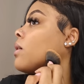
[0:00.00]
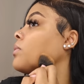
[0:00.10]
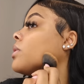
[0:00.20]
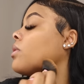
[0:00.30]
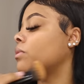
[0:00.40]
I
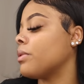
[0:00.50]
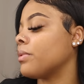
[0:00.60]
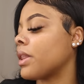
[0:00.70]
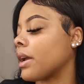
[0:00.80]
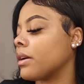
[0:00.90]
wouldn't go in
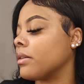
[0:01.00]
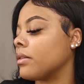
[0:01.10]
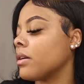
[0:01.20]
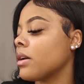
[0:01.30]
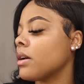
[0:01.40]
with like a,
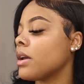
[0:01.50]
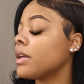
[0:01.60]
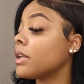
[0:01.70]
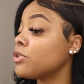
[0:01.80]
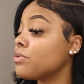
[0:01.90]

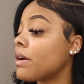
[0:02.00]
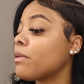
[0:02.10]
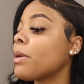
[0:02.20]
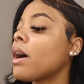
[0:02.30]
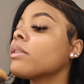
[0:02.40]
unless you have a
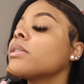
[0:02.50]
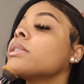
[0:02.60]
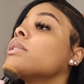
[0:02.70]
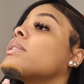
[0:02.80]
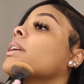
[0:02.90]
powder
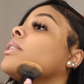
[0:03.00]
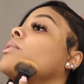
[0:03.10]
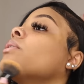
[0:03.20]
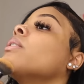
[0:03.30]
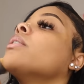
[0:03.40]
that's exactly
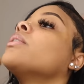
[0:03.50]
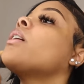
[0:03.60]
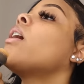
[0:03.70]
your color.